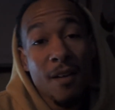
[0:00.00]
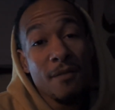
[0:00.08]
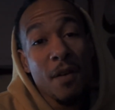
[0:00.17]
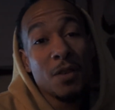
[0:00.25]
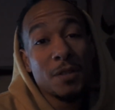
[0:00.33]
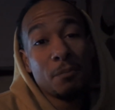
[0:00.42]

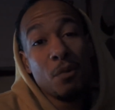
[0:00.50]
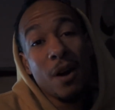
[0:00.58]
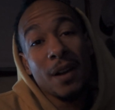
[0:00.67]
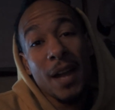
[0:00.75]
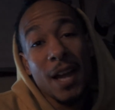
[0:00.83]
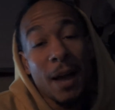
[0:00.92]
Fuck with your
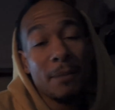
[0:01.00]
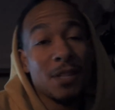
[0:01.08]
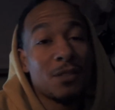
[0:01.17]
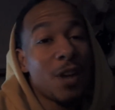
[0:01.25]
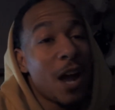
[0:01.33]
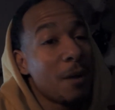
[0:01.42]
boy. Like, comment,
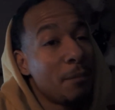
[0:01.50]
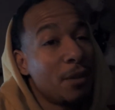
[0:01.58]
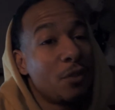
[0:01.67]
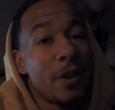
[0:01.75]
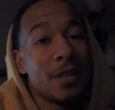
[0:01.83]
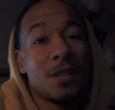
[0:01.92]
subscribe. Gonna be
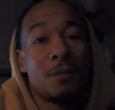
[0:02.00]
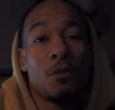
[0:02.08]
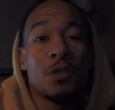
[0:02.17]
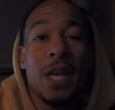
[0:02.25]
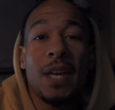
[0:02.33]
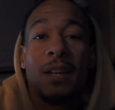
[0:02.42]
the greatest of the
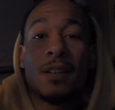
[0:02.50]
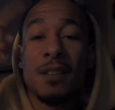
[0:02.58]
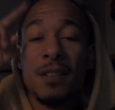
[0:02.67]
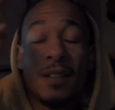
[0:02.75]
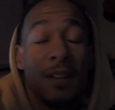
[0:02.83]
most hated.